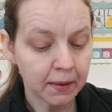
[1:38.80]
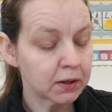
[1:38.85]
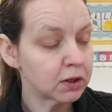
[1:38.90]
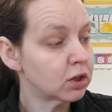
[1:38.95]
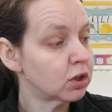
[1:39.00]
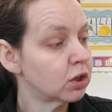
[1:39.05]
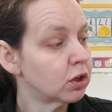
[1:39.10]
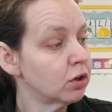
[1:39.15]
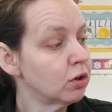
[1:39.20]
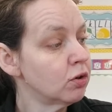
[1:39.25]

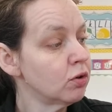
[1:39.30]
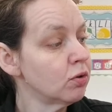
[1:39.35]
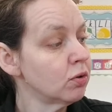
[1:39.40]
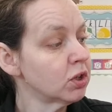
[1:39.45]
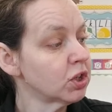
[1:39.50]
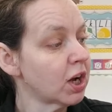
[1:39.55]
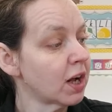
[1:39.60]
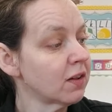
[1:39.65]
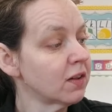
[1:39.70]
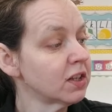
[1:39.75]
2
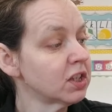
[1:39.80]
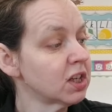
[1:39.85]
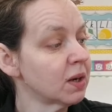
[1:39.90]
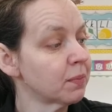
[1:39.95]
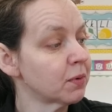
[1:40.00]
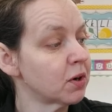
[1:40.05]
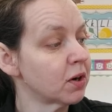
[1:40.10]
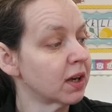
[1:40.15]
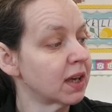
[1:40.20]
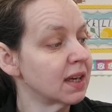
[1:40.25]
chocolate
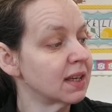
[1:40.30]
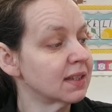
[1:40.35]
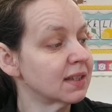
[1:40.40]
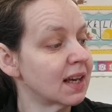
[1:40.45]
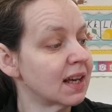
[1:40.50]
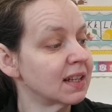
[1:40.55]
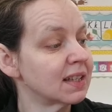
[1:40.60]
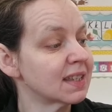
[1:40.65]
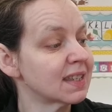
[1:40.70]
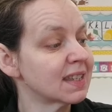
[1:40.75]
chip cookies
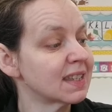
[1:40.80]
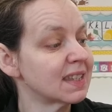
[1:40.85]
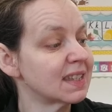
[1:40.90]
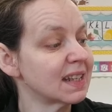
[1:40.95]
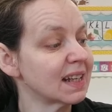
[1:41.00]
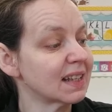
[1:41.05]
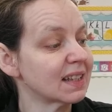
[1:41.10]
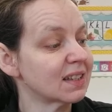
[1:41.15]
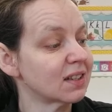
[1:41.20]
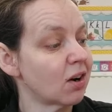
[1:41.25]
and
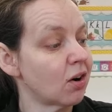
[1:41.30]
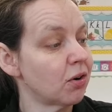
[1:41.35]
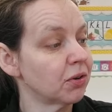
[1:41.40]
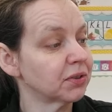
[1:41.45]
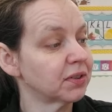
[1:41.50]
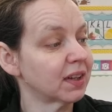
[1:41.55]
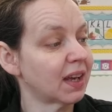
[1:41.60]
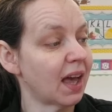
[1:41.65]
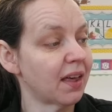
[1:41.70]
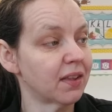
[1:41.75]
6
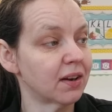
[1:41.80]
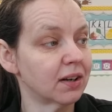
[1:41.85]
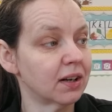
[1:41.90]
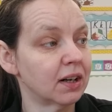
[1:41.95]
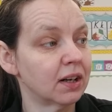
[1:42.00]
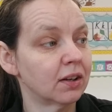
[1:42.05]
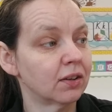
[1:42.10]
altogether.